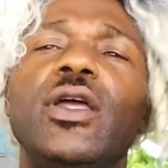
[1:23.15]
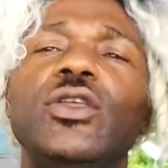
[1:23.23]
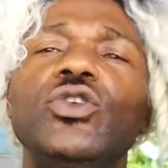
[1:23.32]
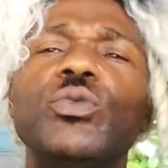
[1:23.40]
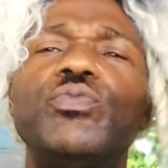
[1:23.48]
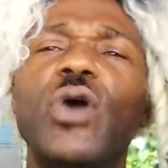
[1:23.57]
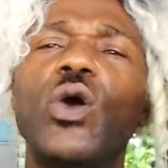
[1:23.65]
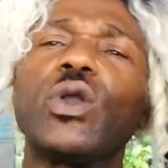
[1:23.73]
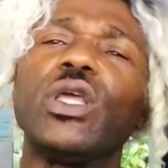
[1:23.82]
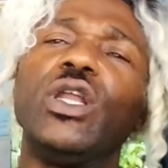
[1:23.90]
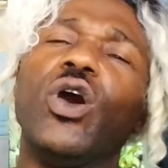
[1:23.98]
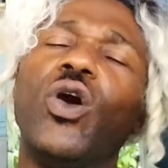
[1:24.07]
You broke
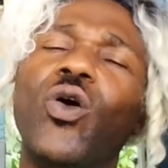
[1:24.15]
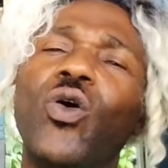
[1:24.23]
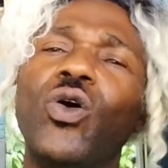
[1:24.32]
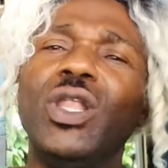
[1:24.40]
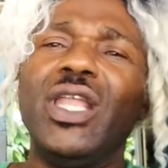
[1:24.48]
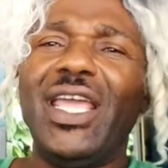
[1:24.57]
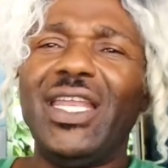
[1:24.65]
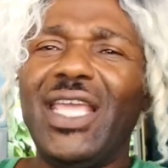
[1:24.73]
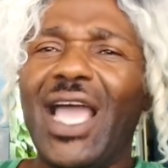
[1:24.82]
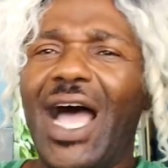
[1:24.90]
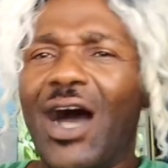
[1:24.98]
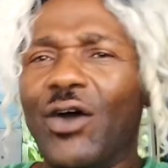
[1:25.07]
in an old lady
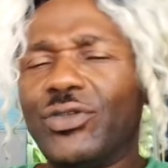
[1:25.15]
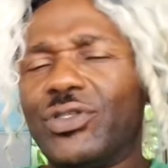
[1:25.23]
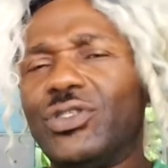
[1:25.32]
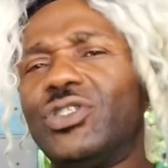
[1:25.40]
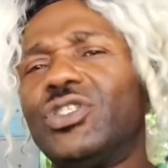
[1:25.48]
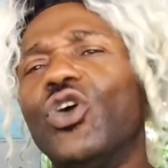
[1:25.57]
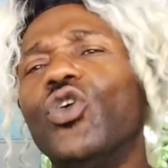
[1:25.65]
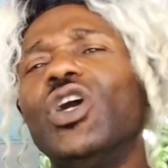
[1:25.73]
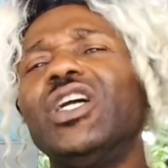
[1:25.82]
house and stole